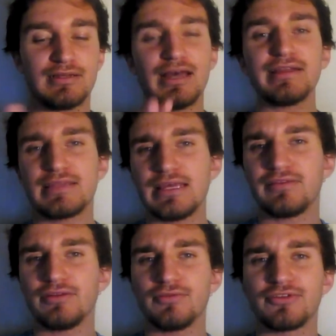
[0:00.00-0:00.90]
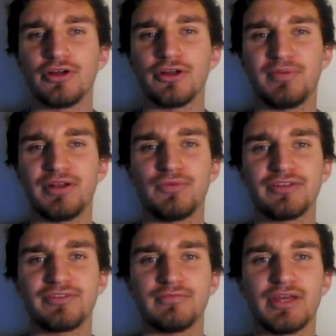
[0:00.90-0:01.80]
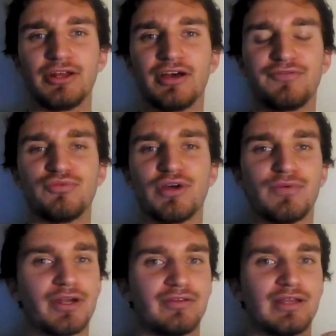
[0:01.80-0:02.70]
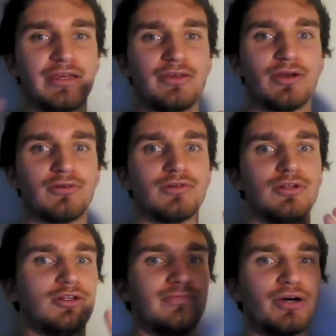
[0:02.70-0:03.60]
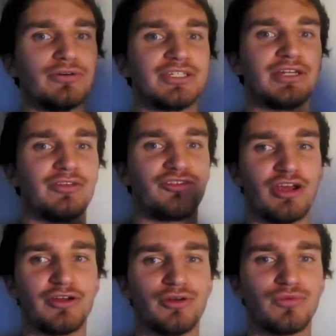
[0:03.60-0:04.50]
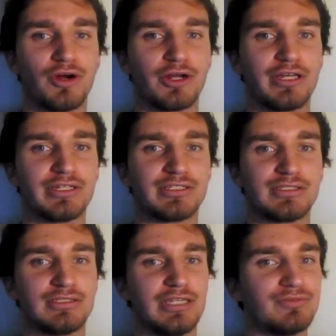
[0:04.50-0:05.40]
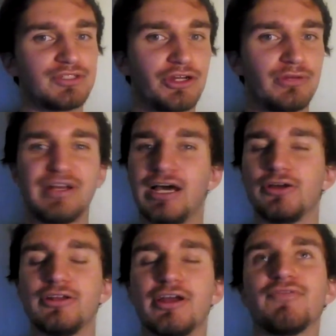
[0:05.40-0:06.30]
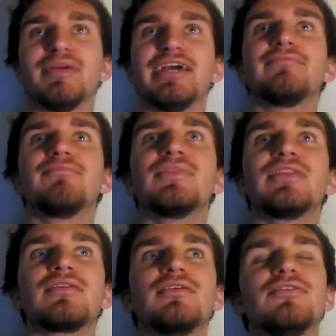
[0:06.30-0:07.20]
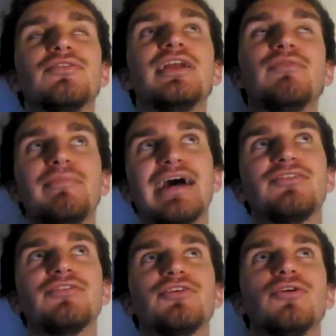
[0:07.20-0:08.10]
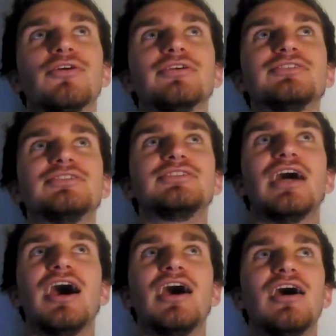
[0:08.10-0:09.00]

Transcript: Got decent results, but it wasn't enough to where I wanted to post it in the share your work, because it was good, but not good enough for me. So then I went back to the course,